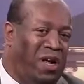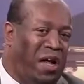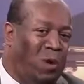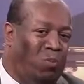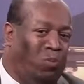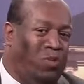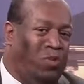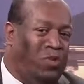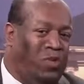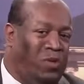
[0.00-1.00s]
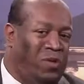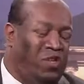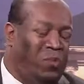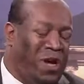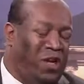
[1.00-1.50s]
Um,
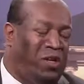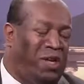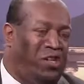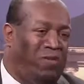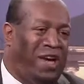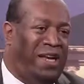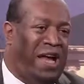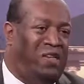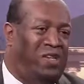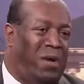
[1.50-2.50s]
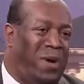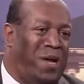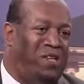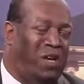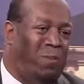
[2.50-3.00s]
the speculation right now is that he
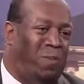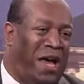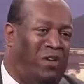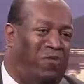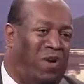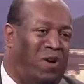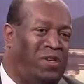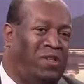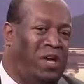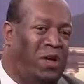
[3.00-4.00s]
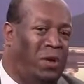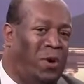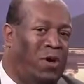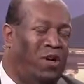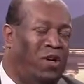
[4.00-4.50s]
may scale back as far as telling
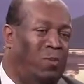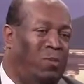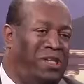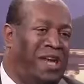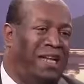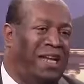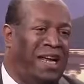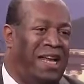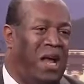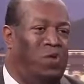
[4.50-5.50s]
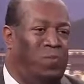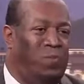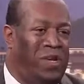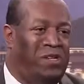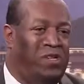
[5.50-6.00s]
American companies that they cannot do
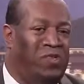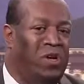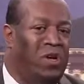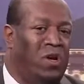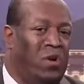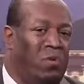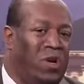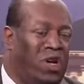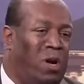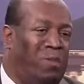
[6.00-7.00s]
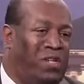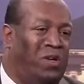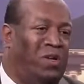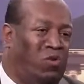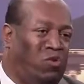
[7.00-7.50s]
business with companies
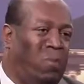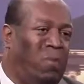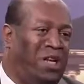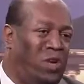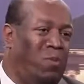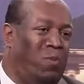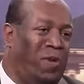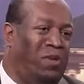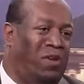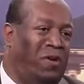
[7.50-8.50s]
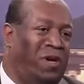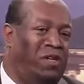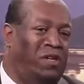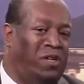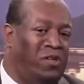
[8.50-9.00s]
that are controlled by the Cuban military.
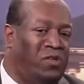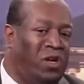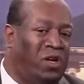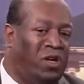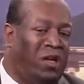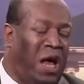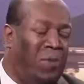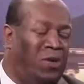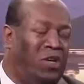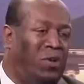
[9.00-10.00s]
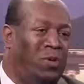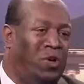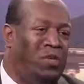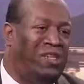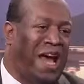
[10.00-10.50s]
It's a, it's a conglomerate in Cuba
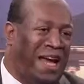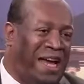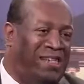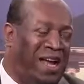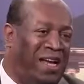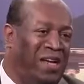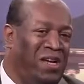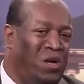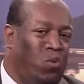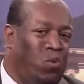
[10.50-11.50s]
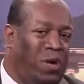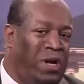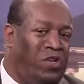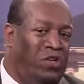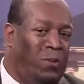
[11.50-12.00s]
known as Gaesa,
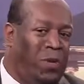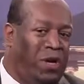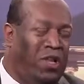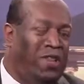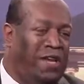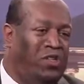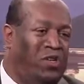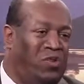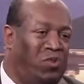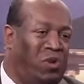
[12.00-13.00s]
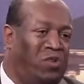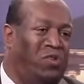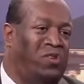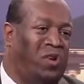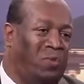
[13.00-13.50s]
which, among other things,
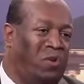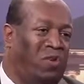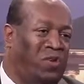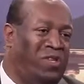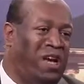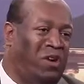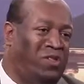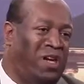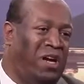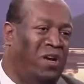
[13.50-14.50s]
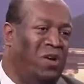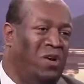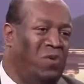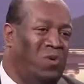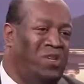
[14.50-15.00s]
controls a number of hotels there,
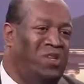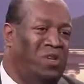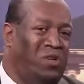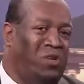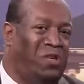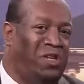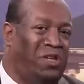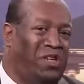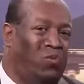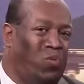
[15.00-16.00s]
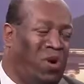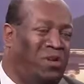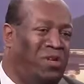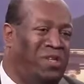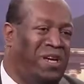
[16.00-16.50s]
which include at least
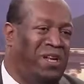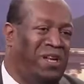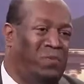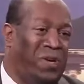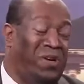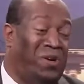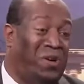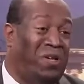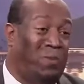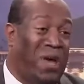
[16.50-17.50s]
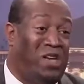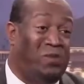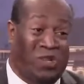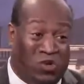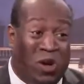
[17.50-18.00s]
one hotel that's being currently
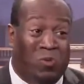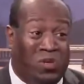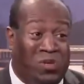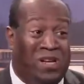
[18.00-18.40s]
managed by Starwood